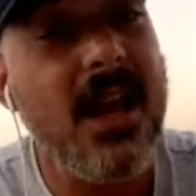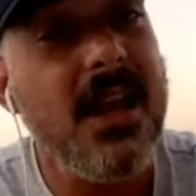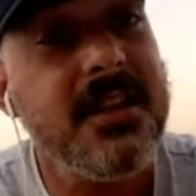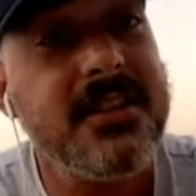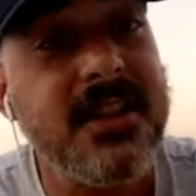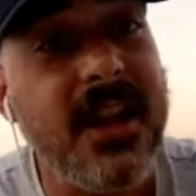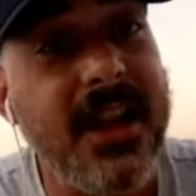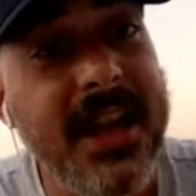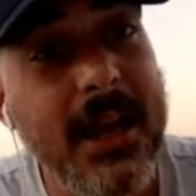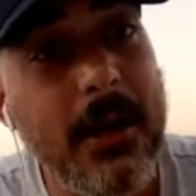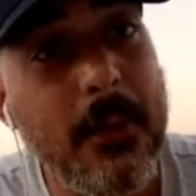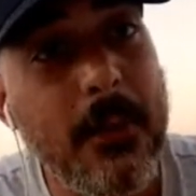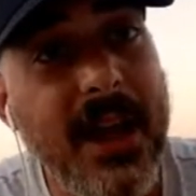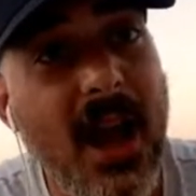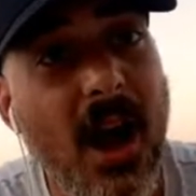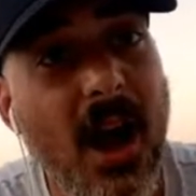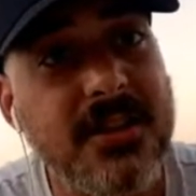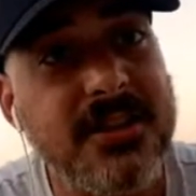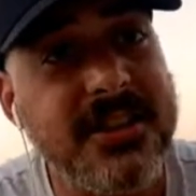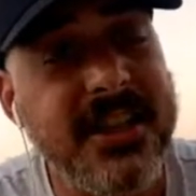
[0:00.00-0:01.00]
So here we
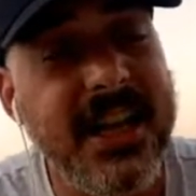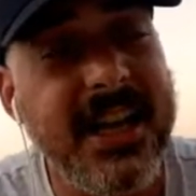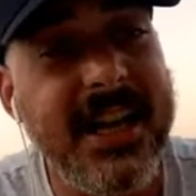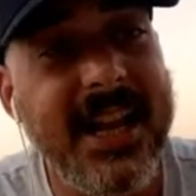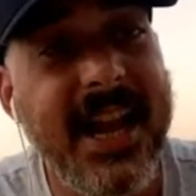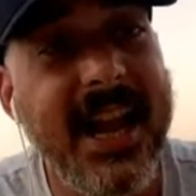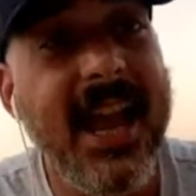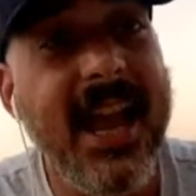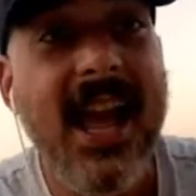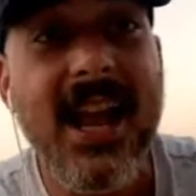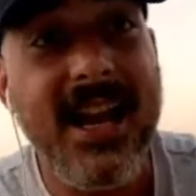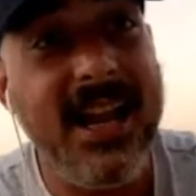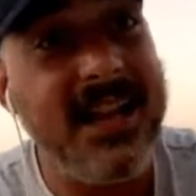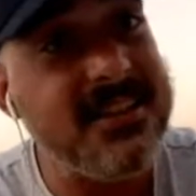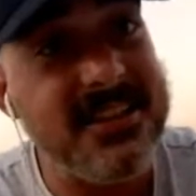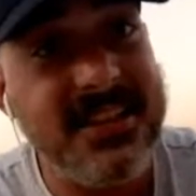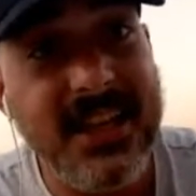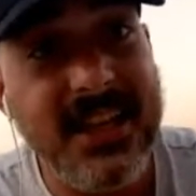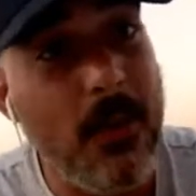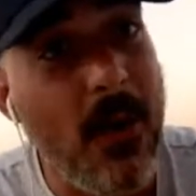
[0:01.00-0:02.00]
are sitting here. Let's
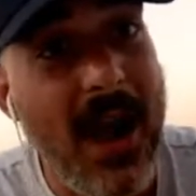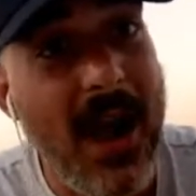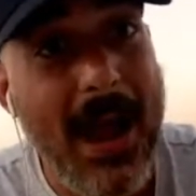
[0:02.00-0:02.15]
see what